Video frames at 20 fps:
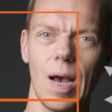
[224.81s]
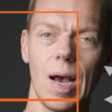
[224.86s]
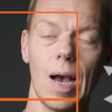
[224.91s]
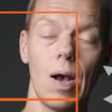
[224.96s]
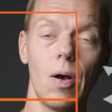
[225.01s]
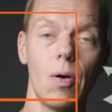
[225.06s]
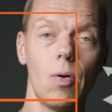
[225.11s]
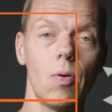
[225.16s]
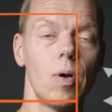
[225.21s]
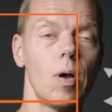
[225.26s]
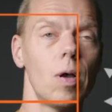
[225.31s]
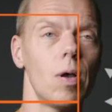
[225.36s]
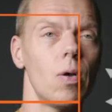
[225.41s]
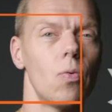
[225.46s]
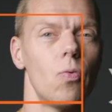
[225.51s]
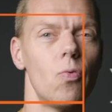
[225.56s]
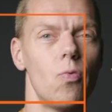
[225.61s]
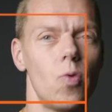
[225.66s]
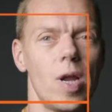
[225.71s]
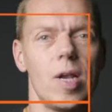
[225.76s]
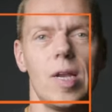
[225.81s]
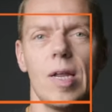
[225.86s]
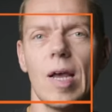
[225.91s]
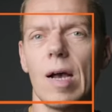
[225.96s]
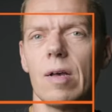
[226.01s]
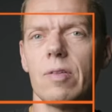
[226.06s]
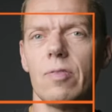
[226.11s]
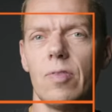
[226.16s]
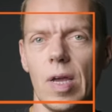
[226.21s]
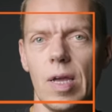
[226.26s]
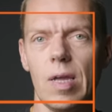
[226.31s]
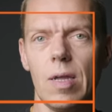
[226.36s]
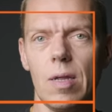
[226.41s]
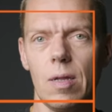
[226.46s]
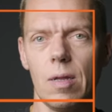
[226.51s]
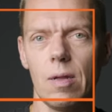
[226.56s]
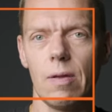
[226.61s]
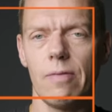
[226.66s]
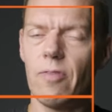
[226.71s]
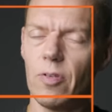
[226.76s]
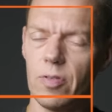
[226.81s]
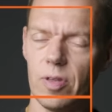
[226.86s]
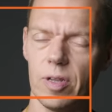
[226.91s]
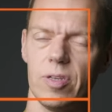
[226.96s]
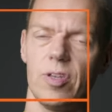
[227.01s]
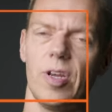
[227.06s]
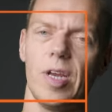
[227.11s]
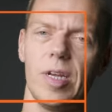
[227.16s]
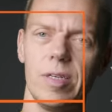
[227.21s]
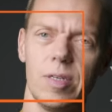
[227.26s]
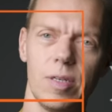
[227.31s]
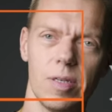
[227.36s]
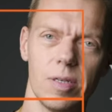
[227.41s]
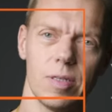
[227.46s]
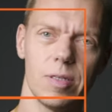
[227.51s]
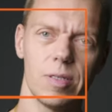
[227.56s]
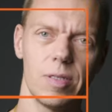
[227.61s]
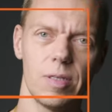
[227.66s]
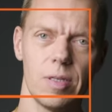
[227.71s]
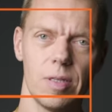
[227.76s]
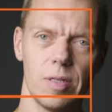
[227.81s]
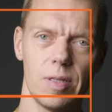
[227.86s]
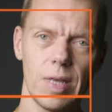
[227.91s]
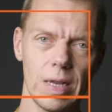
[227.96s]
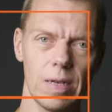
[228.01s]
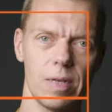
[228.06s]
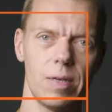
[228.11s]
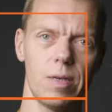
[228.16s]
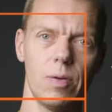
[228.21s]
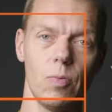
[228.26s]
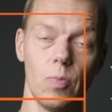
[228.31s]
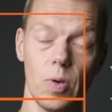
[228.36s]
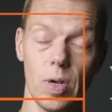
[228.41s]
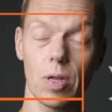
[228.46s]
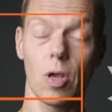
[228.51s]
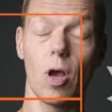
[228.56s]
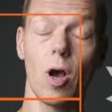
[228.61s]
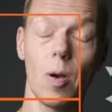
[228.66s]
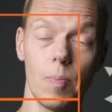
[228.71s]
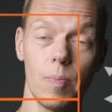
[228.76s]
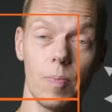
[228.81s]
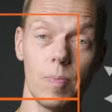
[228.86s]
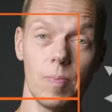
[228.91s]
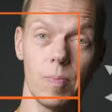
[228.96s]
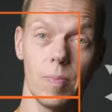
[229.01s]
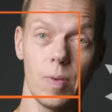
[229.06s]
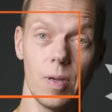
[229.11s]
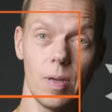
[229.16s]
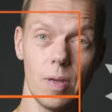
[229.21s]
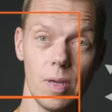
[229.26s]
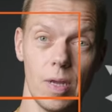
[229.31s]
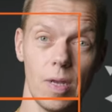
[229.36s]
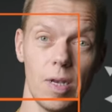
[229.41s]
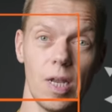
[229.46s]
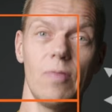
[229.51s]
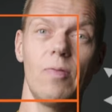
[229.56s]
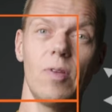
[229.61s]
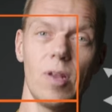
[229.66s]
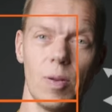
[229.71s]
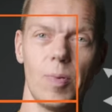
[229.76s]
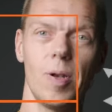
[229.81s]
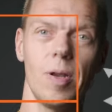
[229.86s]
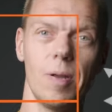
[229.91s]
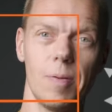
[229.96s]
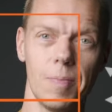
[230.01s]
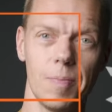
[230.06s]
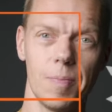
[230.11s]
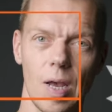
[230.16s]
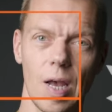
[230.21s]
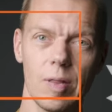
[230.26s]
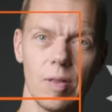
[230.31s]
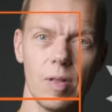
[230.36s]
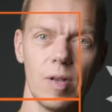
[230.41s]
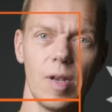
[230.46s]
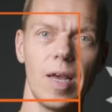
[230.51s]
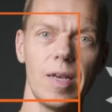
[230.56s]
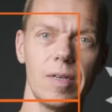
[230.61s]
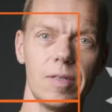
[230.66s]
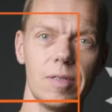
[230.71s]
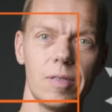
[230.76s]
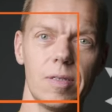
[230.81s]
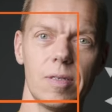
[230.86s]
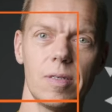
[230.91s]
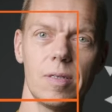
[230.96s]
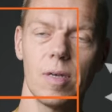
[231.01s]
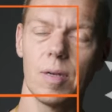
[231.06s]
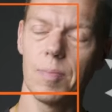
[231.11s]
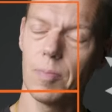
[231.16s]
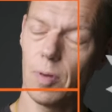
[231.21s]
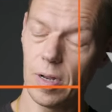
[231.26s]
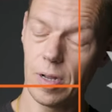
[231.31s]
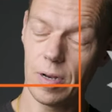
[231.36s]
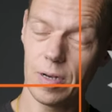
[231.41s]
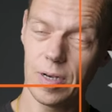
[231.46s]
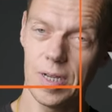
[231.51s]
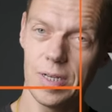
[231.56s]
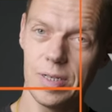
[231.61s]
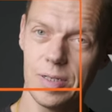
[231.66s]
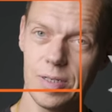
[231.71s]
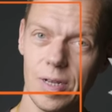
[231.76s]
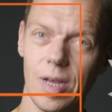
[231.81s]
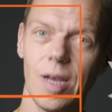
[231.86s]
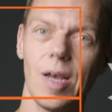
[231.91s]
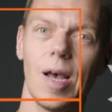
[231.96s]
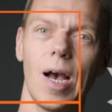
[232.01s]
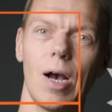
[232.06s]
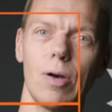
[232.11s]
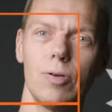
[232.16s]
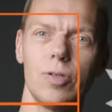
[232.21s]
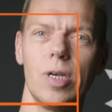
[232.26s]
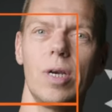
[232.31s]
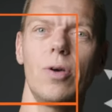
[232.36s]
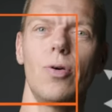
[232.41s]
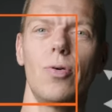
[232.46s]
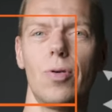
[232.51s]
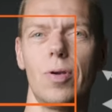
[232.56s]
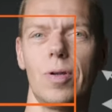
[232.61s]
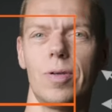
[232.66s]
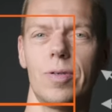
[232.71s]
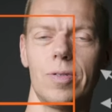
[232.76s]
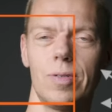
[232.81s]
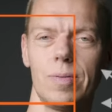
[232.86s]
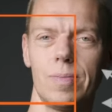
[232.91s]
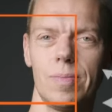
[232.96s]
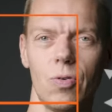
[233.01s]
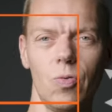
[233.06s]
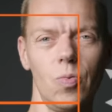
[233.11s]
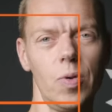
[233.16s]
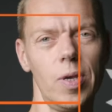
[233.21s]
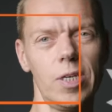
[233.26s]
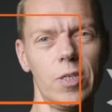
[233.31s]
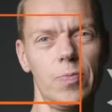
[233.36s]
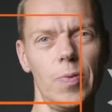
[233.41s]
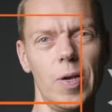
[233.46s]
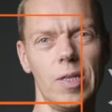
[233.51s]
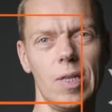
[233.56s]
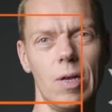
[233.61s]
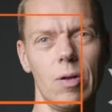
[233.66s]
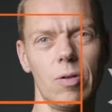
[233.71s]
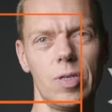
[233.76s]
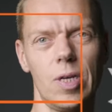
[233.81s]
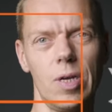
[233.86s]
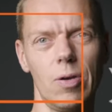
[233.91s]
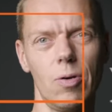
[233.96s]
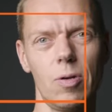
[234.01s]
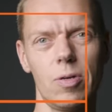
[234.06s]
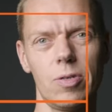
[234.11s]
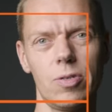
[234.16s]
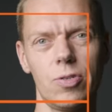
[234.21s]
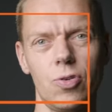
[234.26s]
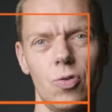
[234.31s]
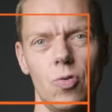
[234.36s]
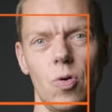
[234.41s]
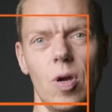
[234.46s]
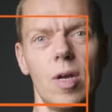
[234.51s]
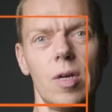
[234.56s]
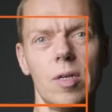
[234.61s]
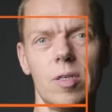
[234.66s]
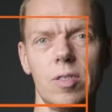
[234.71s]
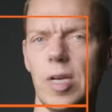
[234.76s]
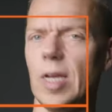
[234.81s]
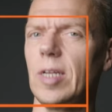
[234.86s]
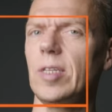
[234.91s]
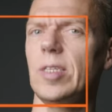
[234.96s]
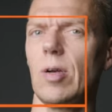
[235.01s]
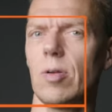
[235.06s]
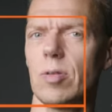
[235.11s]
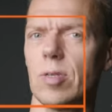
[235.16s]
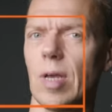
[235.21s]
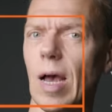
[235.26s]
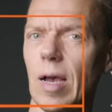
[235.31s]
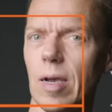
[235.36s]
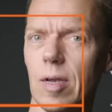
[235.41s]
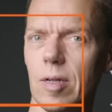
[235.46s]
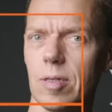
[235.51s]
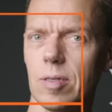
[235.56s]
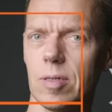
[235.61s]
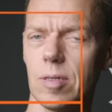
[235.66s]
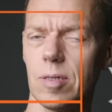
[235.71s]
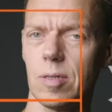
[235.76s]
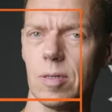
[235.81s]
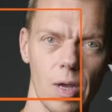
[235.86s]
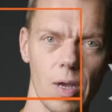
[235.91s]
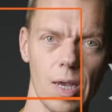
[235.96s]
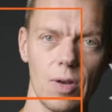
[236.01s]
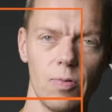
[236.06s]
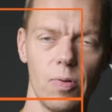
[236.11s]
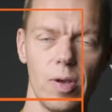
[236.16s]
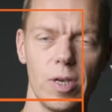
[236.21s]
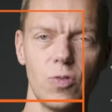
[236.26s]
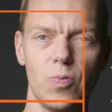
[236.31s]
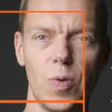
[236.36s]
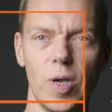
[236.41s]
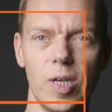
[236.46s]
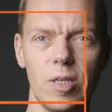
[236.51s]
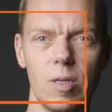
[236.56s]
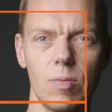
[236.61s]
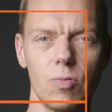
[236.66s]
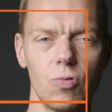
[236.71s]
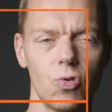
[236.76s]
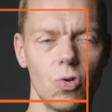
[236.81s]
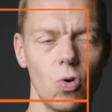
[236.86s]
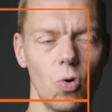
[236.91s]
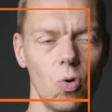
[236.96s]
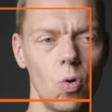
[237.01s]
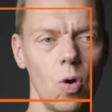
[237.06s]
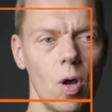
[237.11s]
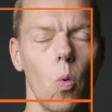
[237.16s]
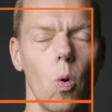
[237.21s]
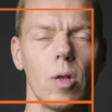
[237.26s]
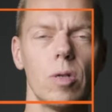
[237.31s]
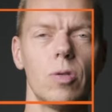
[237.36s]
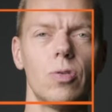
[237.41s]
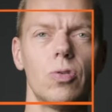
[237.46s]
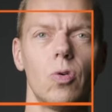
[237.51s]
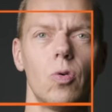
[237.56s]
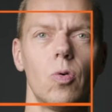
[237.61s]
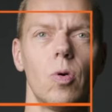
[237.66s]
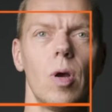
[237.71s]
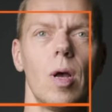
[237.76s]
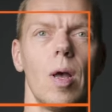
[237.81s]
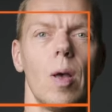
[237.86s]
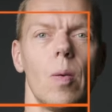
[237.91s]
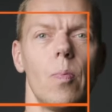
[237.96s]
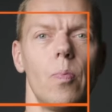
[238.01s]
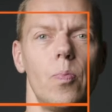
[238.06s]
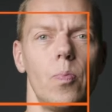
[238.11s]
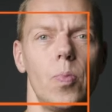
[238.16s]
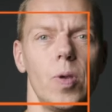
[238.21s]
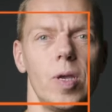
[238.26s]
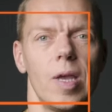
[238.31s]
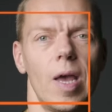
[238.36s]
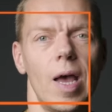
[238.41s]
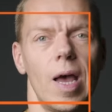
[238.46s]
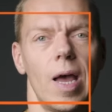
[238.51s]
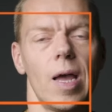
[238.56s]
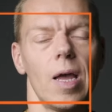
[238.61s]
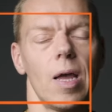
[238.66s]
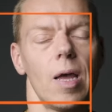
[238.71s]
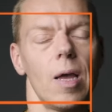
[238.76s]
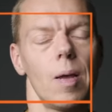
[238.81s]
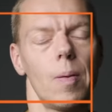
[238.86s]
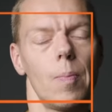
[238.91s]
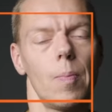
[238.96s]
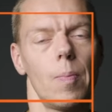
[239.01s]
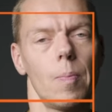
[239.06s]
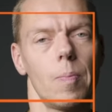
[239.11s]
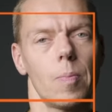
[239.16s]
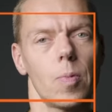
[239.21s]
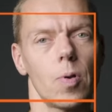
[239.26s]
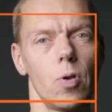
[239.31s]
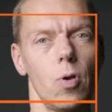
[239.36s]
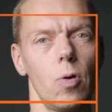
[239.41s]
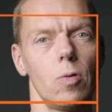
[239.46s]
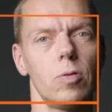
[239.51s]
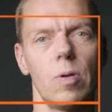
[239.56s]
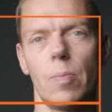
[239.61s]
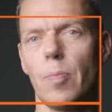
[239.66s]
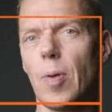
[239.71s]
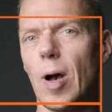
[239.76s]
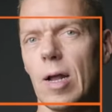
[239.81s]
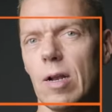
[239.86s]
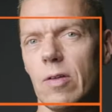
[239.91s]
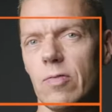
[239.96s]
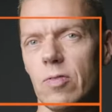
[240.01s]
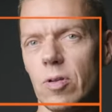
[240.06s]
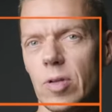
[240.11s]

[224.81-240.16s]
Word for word: How ready are they for the changes that will come inevitably? And the last, but at least, our shareholders. Do we expect our shareholders to change our targets? Can we expect them to want to be a closer part of